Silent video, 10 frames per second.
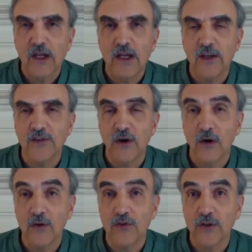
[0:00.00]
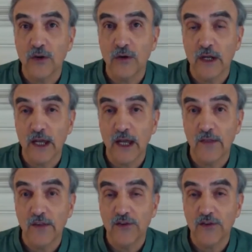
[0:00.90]
It is also,
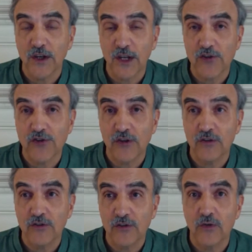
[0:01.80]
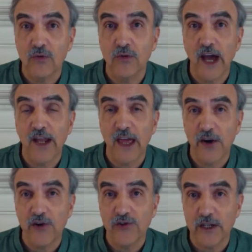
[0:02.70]
again, this connection to that
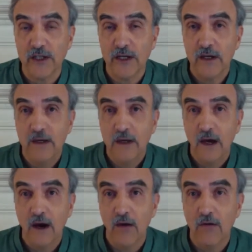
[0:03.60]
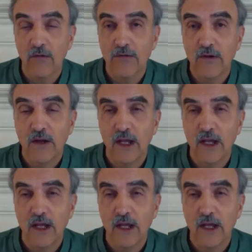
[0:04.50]
energy of,